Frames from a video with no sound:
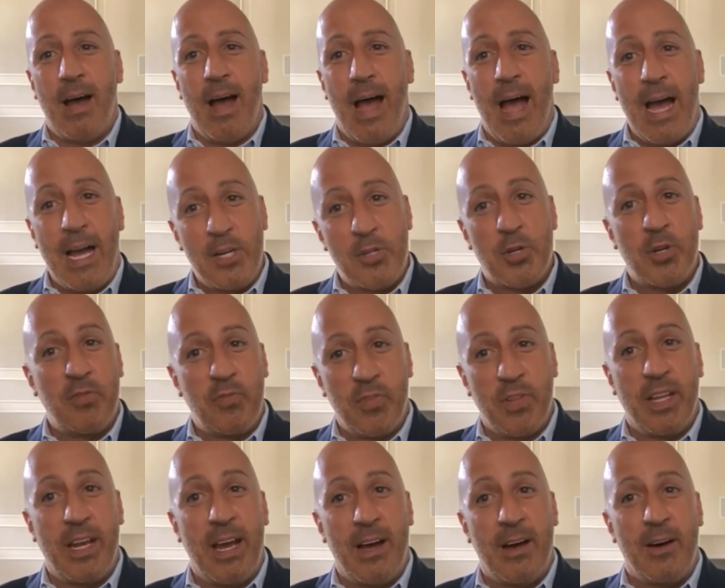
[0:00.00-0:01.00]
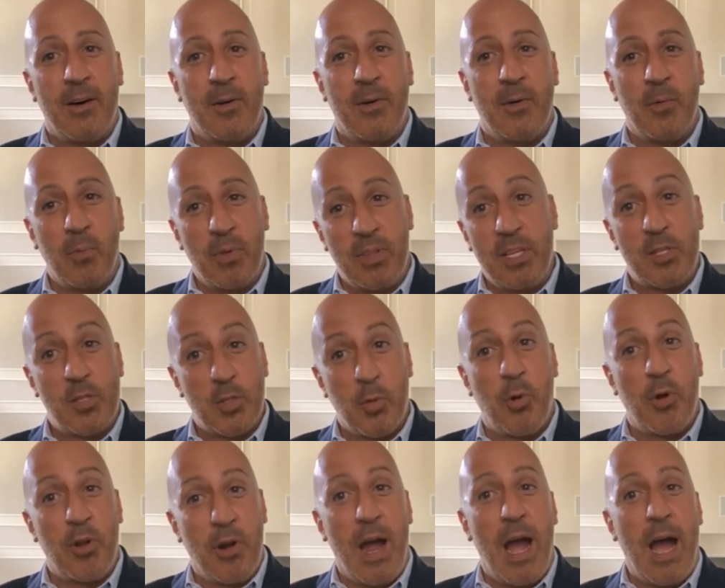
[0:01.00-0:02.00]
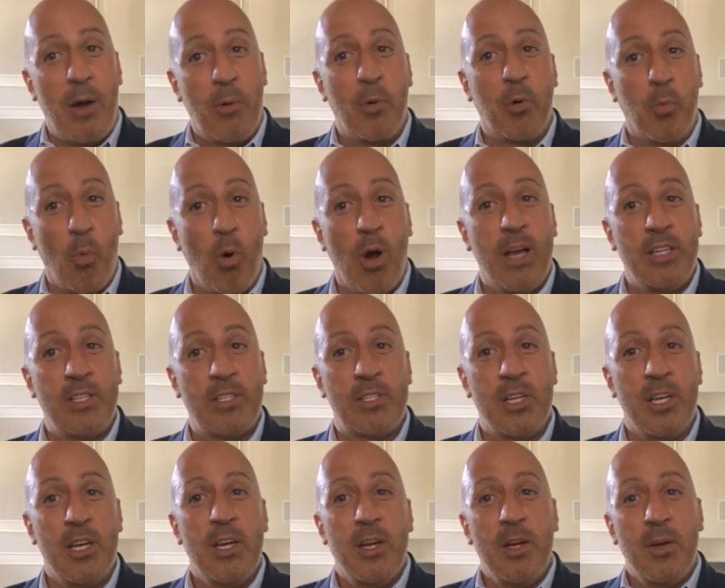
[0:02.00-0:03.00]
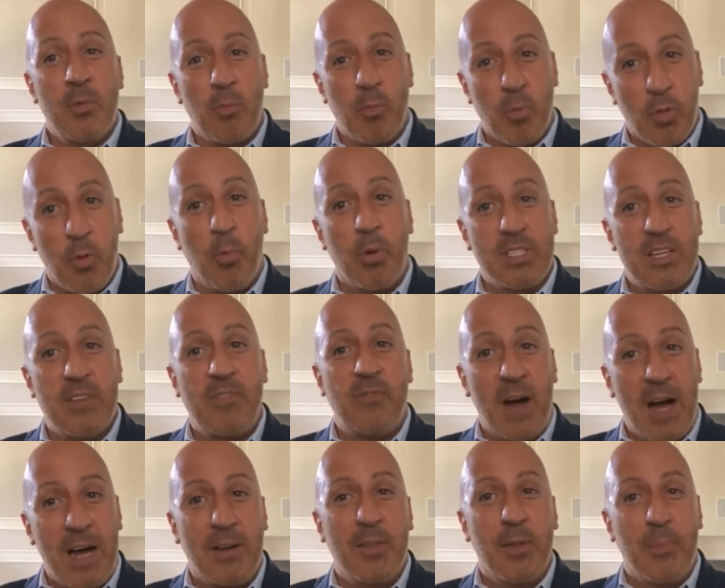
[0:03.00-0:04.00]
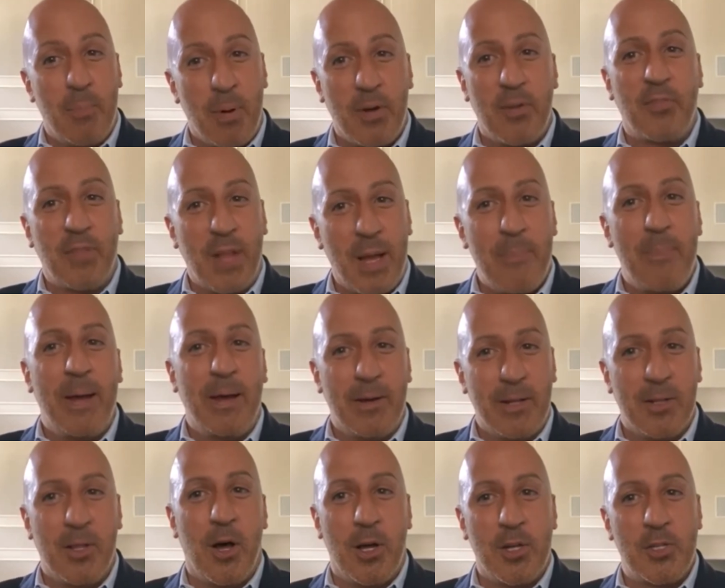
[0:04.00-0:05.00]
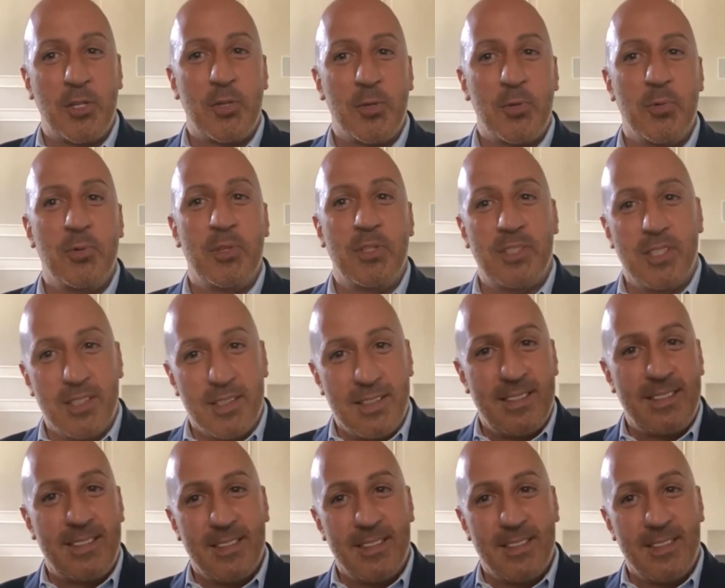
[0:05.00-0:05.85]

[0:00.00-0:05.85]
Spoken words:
Andre Fladell with his lawyer Howard Weiss were the ones that filed the butterfly ballot lawsuit to